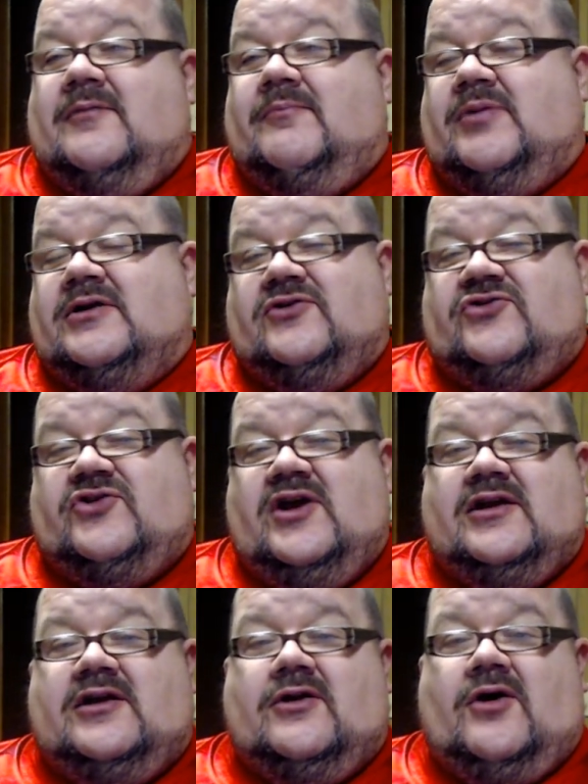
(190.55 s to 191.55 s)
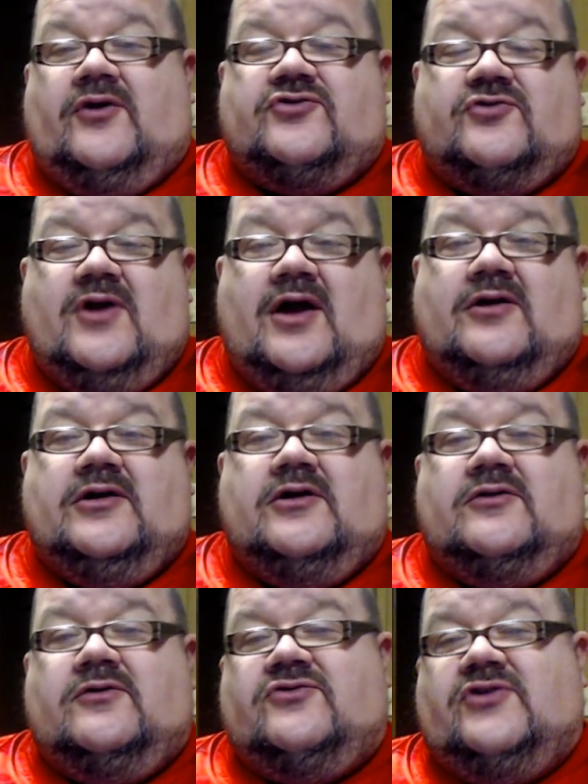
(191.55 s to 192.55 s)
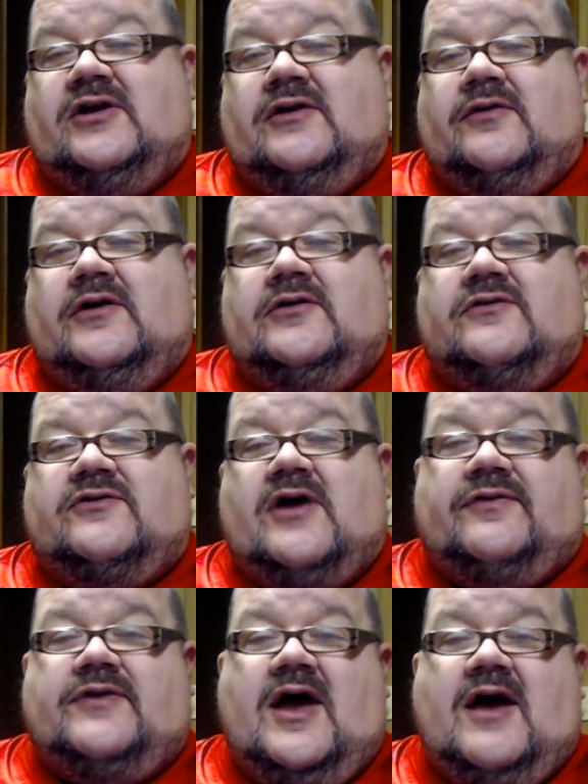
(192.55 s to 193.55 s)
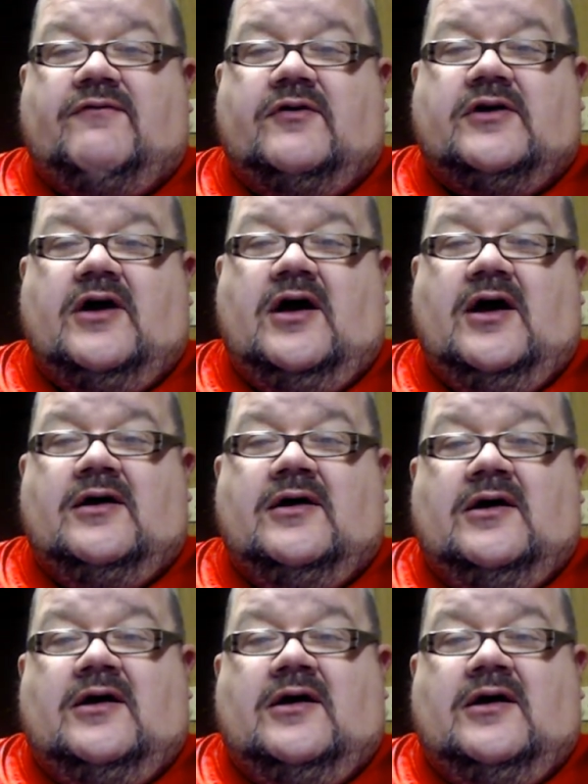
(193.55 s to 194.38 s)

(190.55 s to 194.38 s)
But you see it in Australia, New Zealand, South Africa.